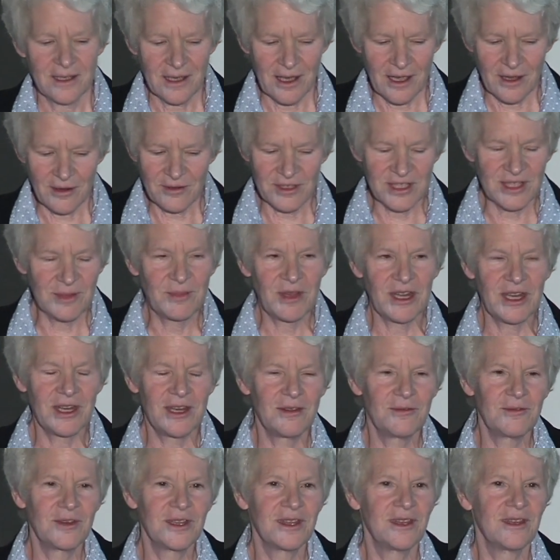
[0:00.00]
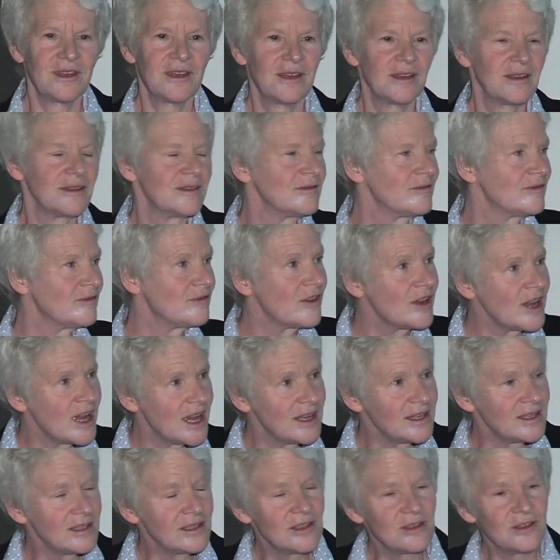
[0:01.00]
I was meeting with a
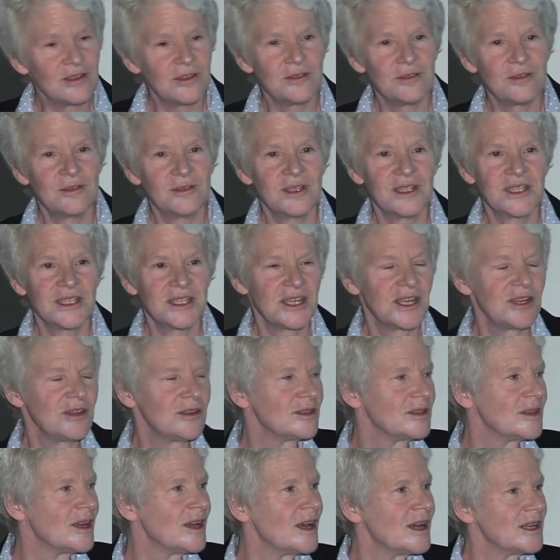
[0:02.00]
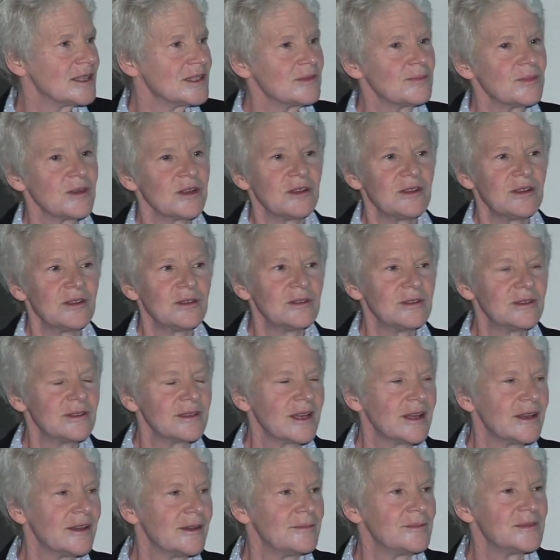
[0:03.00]
friend who is here in the hospital
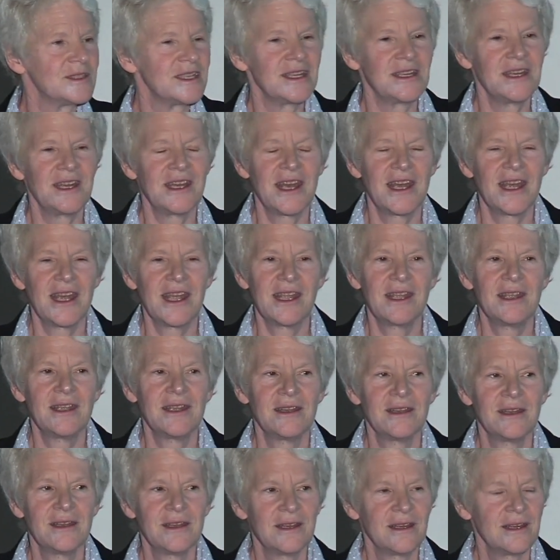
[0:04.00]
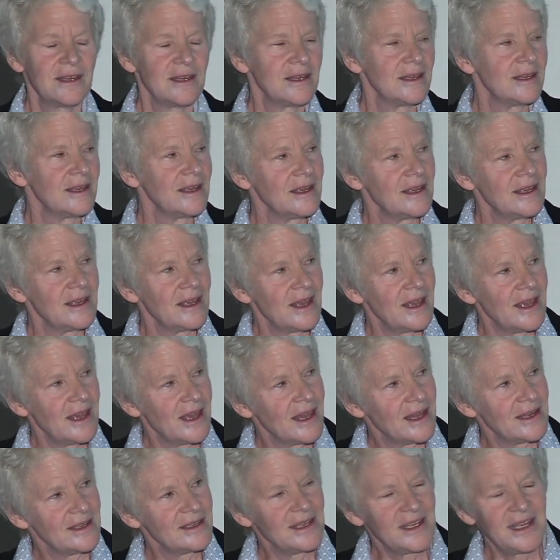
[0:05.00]
today,
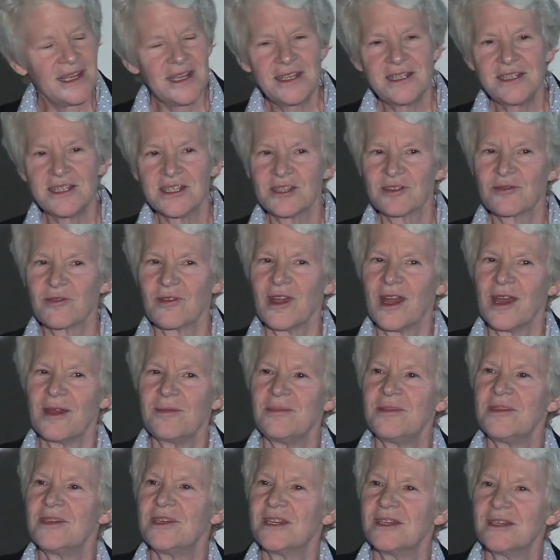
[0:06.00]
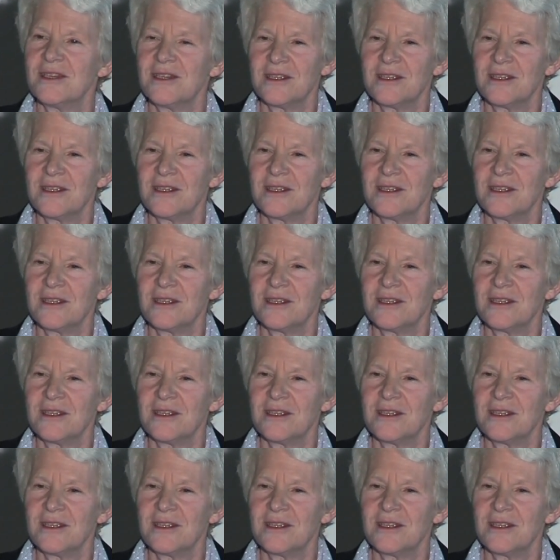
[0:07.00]
and he described